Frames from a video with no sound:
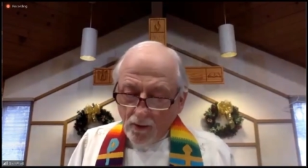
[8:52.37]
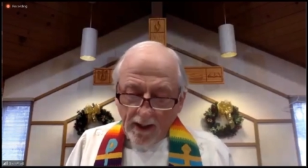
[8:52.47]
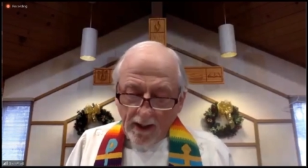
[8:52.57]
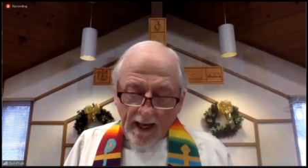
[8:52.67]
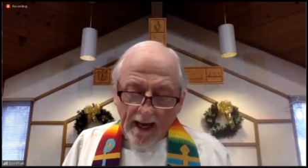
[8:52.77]

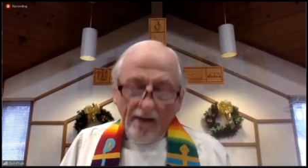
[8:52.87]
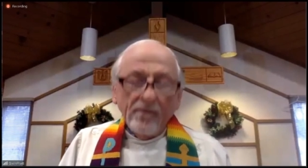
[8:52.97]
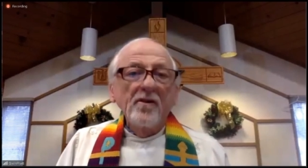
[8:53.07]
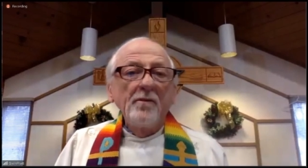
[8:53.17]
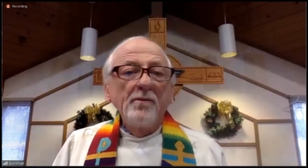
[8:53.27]
we have
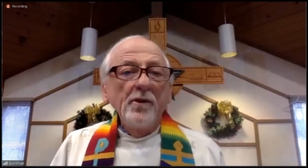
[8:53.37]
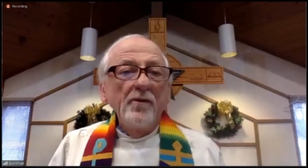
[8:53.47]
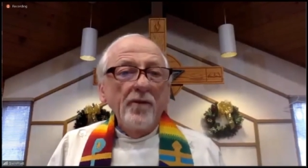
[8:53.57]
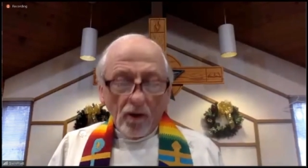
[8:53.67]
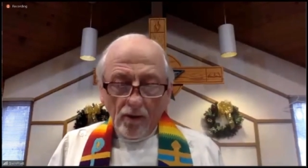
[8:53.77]
some
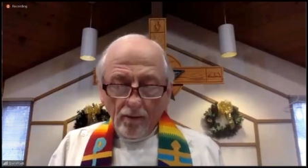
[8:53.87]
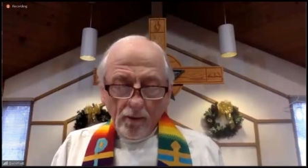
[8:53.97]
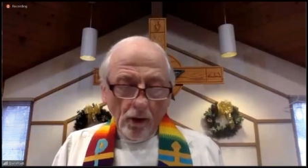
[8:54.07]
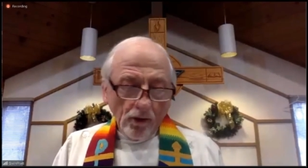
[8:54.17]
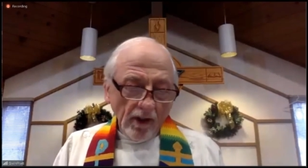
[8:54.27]
beautiful
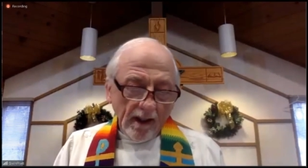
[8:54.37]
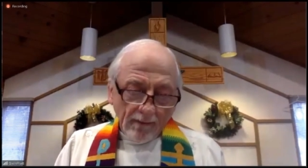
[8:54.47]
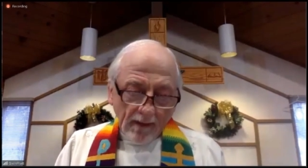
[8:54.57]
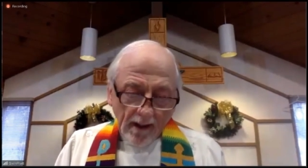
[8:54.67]
music,